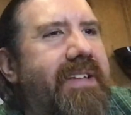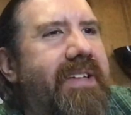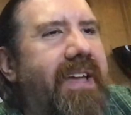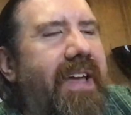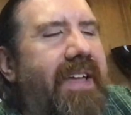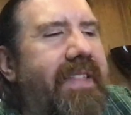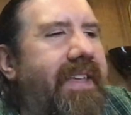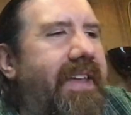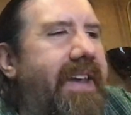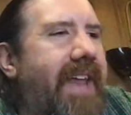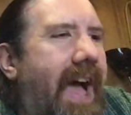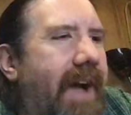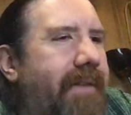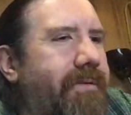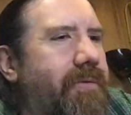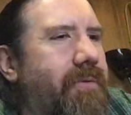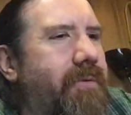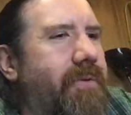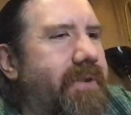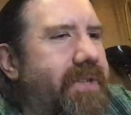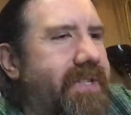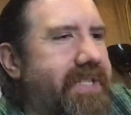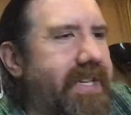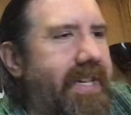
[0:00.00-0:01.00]
and then
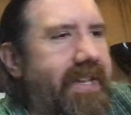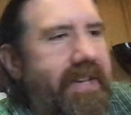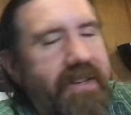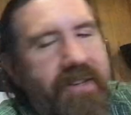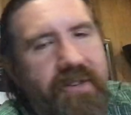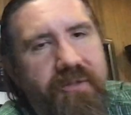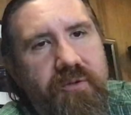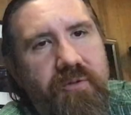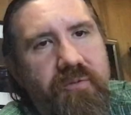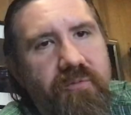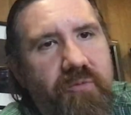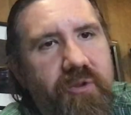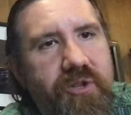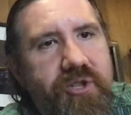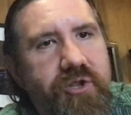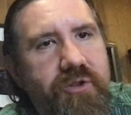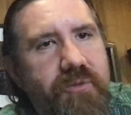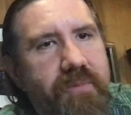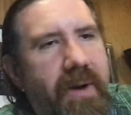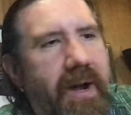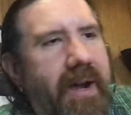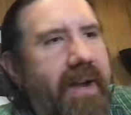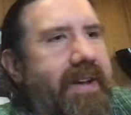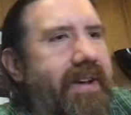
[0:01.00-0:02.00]
afterwards said, "Dude, would
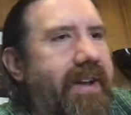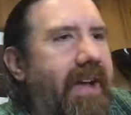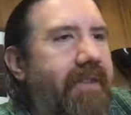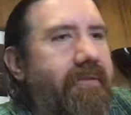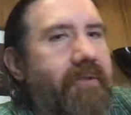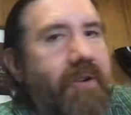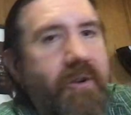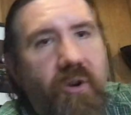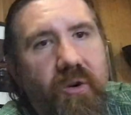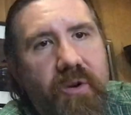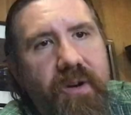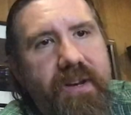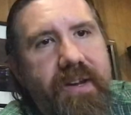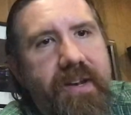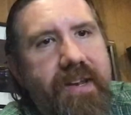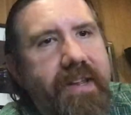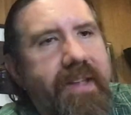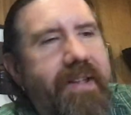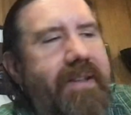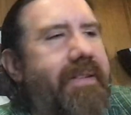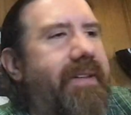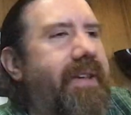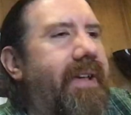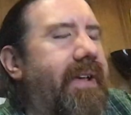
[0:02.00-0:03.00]
you mind? I recorded
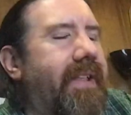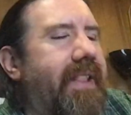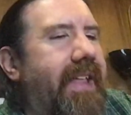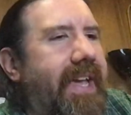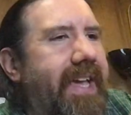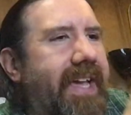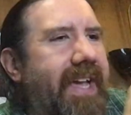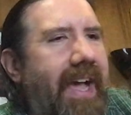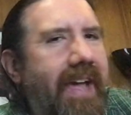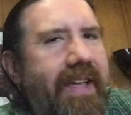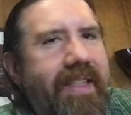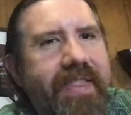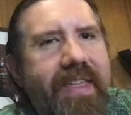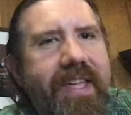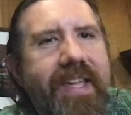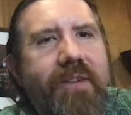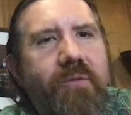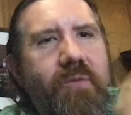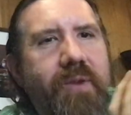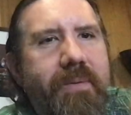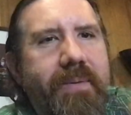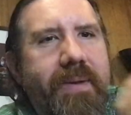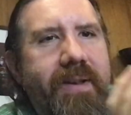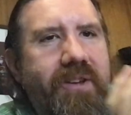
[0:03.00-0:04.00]
it." Like I think it
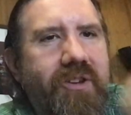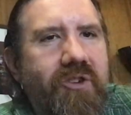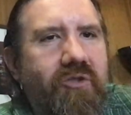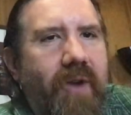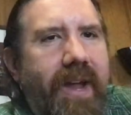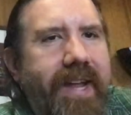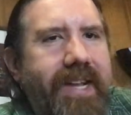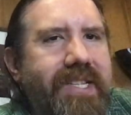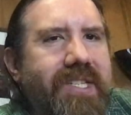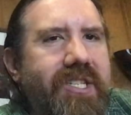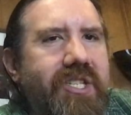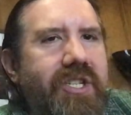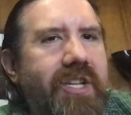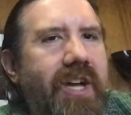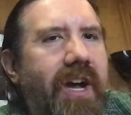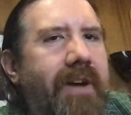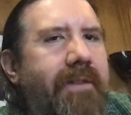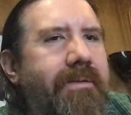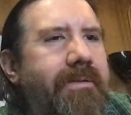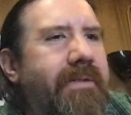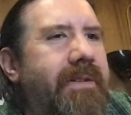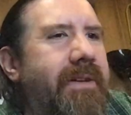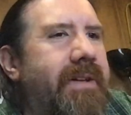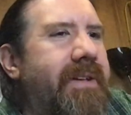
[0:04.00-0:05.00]
would have been great
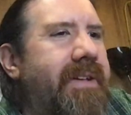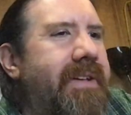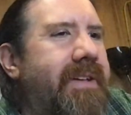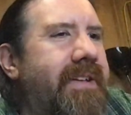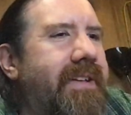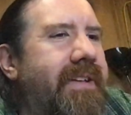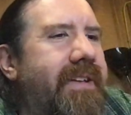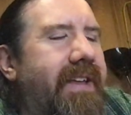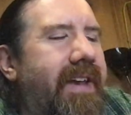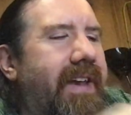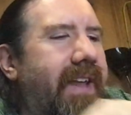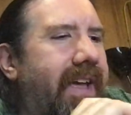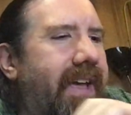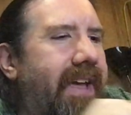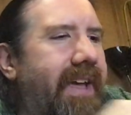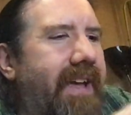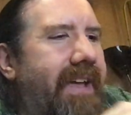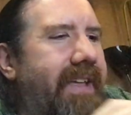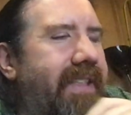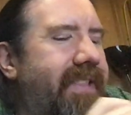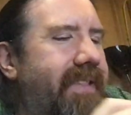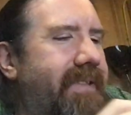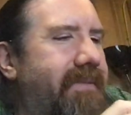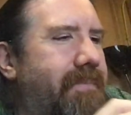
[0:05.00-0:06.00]
stuff. And
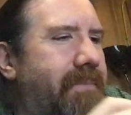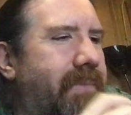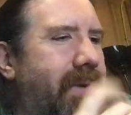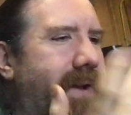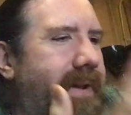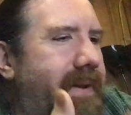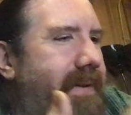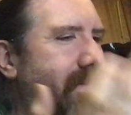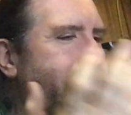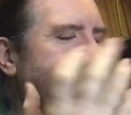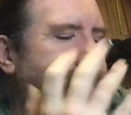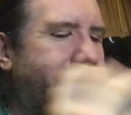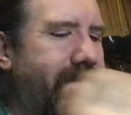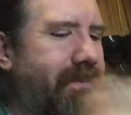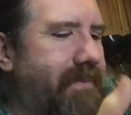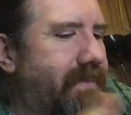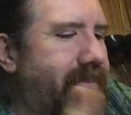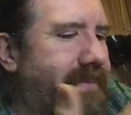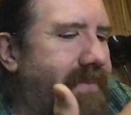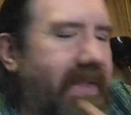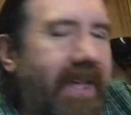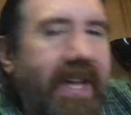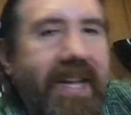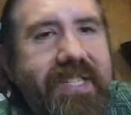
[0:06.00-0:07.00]
but
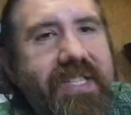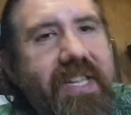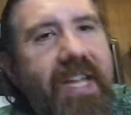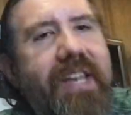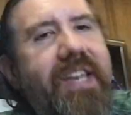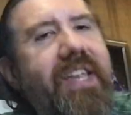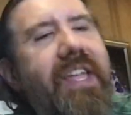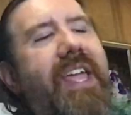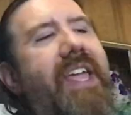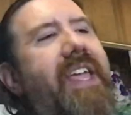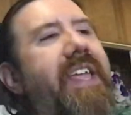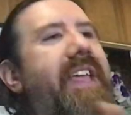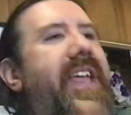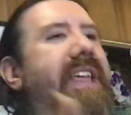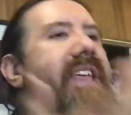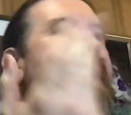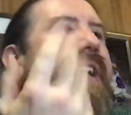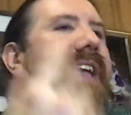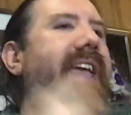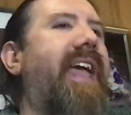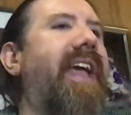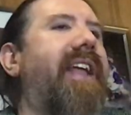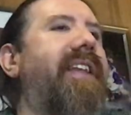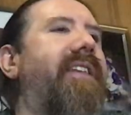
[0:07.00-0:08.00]
like I said,
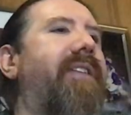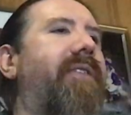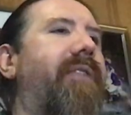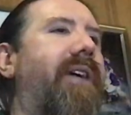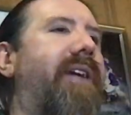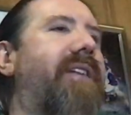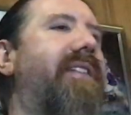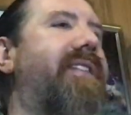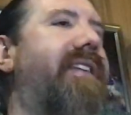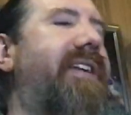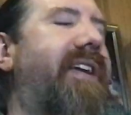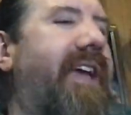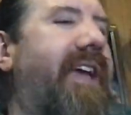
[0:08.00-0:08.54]
you can't do that. You